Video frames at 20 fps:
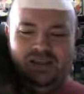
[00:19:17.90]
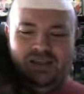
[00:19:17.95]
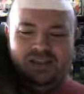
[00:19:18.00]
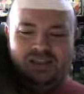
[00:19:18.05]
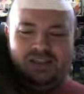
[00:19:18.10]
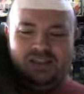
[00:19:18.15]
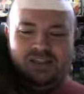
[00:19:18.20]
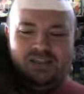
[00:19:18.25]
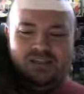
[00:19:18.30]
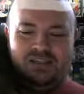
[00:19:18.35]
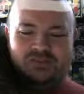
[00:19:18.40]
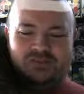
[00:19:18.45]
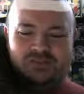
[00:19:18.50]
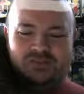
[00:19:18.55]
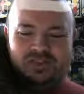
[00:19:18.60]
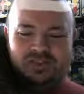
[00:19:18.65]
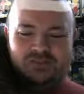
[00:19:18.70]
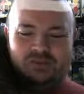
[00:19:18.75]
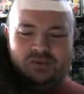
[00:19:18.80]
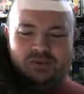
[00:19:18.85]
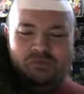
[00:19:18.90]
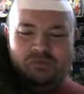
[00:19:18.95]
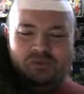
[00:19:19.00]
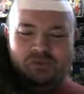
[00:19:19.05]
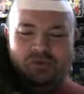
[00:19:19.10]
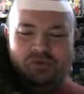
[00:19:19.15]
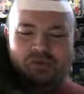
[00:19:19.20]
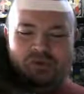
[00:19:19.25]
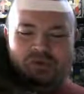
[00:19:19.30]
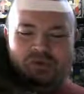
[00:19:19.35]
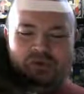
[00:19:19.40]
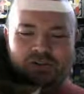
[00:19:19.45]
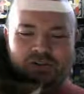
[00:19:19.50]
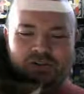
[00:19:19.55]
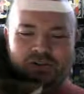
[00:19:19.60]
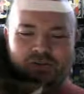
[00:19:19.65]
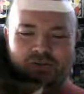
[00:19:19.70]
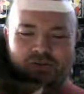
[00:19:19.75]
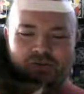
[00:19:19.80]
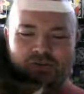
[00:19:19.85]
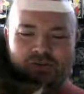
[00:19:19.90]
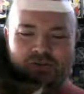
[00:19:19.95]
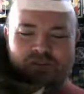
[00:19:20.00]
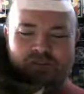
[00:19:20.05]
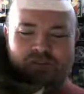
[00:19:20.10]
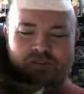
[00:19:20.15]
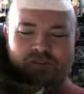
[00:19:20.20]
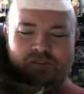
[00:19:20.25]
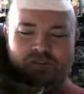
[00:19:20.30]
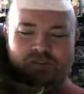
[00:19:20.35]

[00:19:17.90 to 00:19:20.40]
She is going to help me play Bert's Qubes,